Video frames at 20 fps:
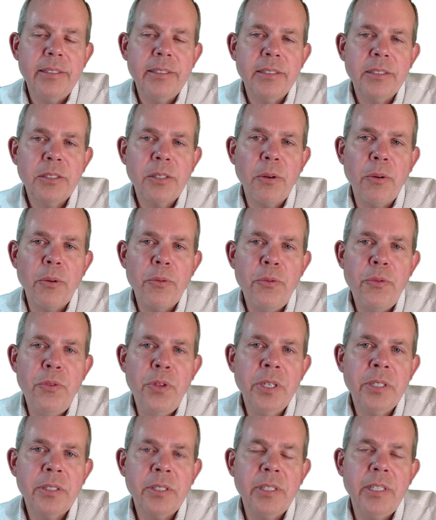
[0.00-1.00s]
So
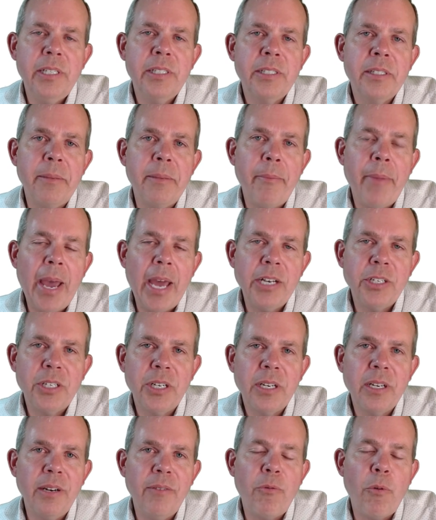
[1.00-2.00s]
this is the
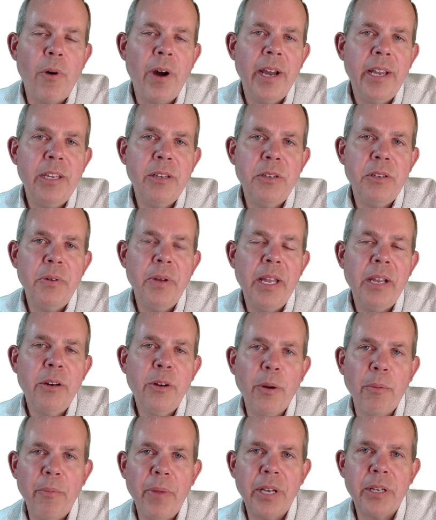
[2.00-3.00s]
magic of why you do
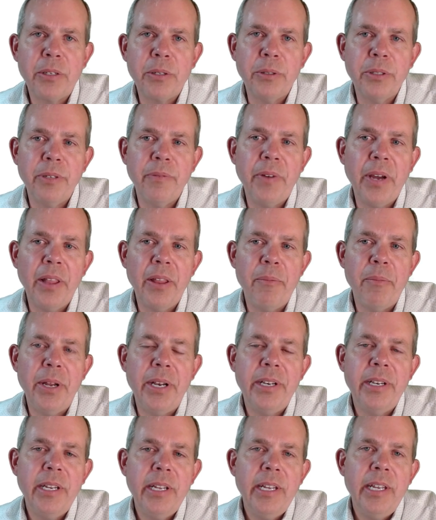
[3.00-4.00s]
incremental development,
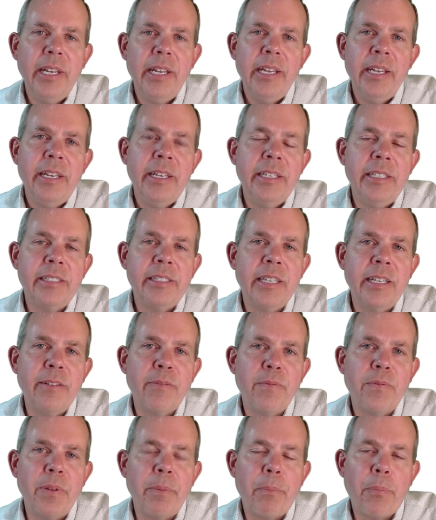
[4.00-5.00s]
is that
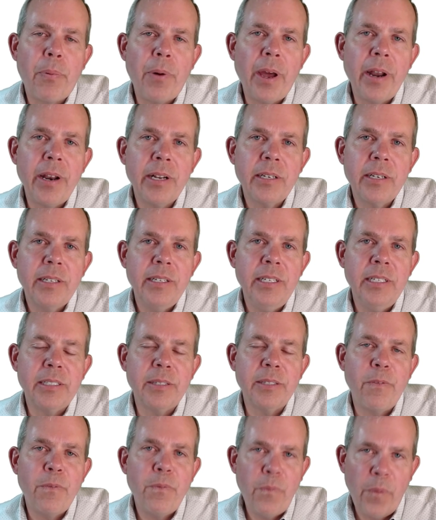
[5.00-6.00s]
if the product is
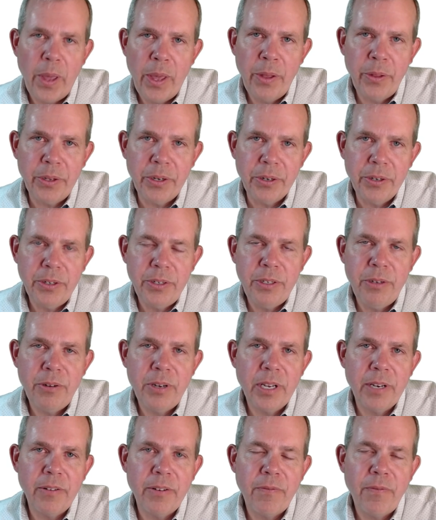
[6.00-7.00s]
a failure, you
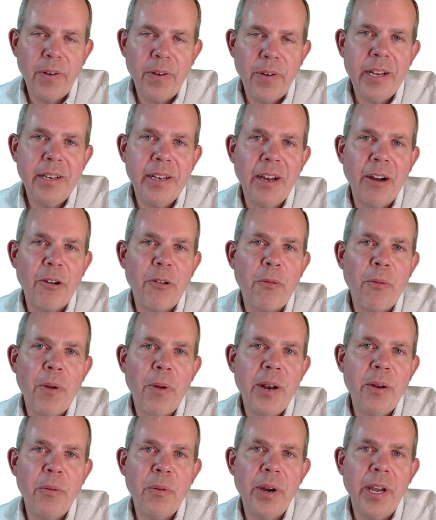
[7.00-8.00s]
can find out
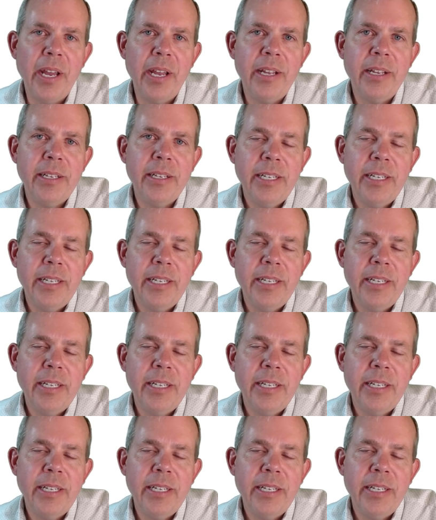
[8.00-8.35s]
right away.